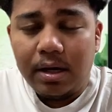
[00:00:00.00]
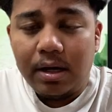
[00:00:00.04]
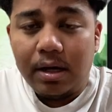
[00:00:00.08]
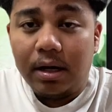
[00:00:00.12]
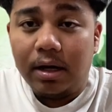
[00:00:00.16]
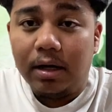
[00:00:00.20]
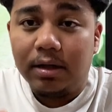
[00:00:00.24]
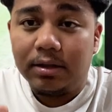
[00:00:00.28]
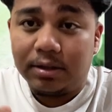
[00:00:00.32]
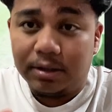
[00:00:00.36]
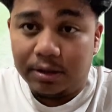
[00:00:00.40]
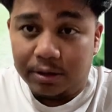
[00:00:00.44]

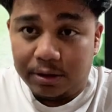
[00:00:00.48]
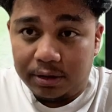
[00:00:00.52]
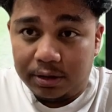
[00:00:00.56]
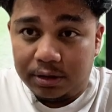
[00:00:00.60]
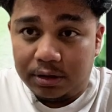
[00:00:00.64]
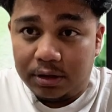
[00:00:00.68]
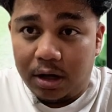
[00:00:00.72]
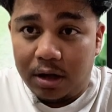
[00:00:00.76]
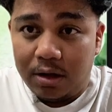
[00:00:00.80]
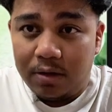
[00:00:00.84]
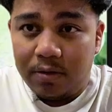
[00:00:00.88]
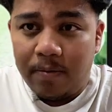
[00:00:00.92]
As a
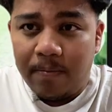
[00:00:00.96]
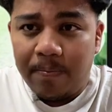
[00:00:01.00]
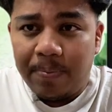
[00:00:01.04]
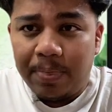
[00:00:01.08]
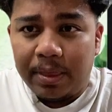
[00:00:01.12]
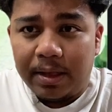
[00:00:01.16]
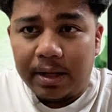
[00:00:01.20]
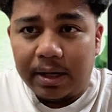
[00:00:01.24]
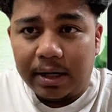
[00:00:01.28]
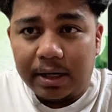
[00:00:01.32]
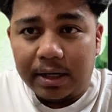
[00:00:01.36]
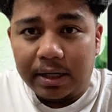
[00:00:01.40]
result,
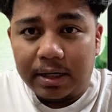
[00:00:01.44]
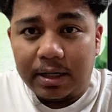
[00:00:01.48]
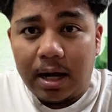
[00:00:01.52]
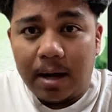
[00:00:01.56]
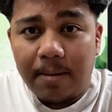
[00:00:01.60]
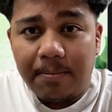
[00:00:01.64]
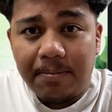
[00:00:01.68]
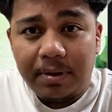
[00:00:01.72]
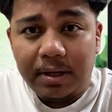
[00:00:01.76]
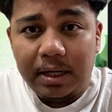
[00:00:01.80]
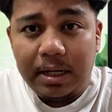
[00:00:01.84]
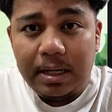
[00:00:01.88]
the
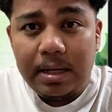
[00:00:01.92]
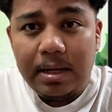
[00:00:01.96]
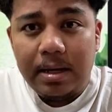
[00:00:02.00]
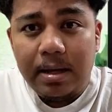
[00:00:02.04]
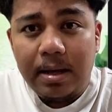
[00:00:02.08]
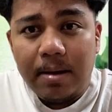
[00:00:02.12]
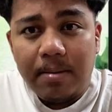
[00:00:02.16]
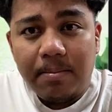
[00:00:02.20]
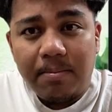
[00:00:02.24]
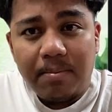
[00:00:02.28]
company